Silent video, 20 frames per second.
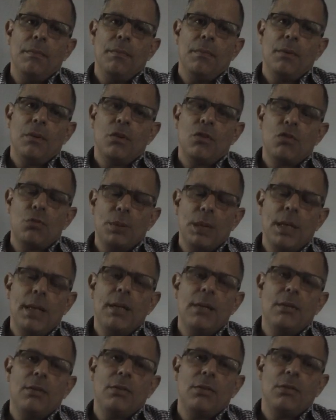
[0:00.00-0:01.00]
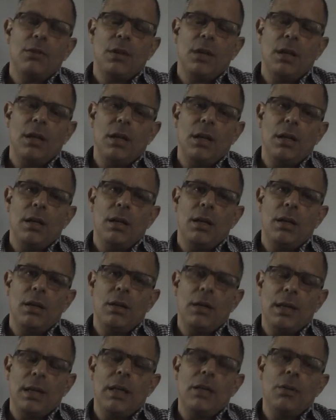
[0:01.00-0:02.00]
create,
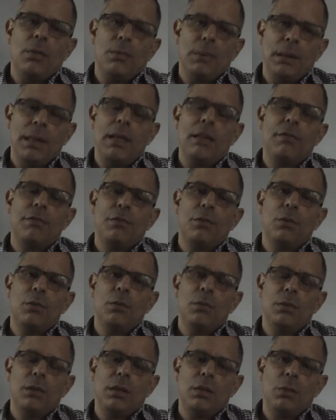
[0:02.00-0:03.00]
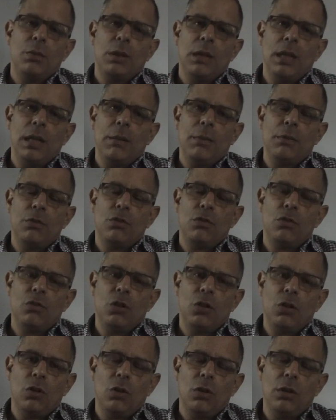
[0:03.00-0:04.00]
again, a platform that will help us
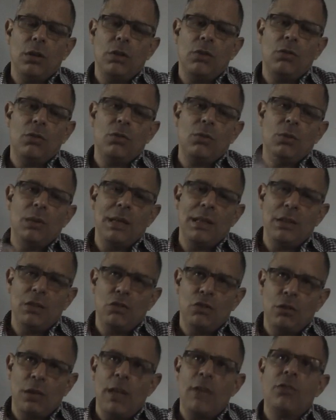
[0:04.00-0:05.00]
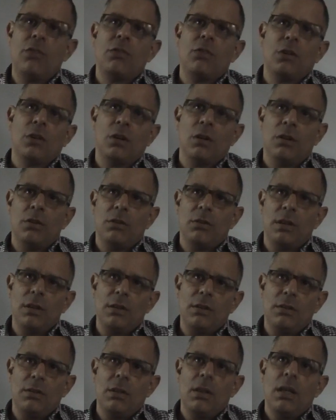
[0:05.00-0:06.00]
not only to ingest the
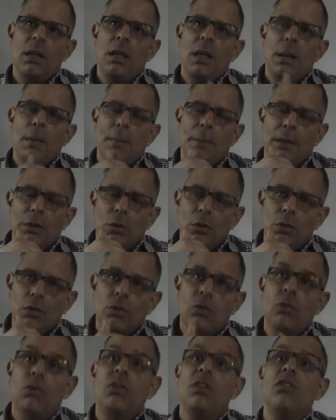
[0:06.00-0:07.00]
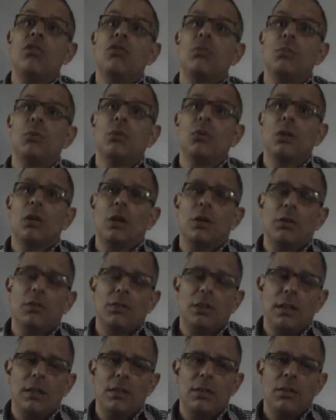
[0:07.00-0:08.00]
content, but also to distribute the
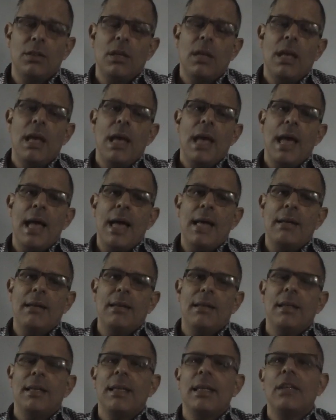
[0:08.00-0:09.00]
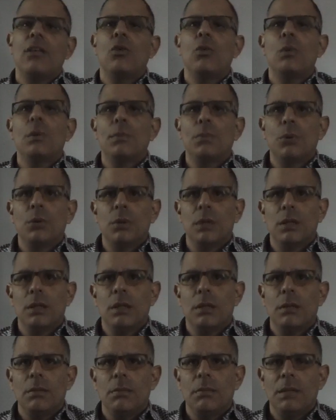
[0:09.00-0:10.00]
content and get the reporting.
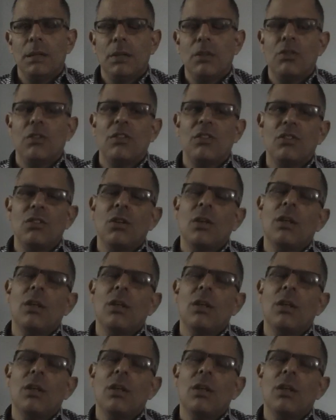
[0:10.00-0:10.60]
Because there's not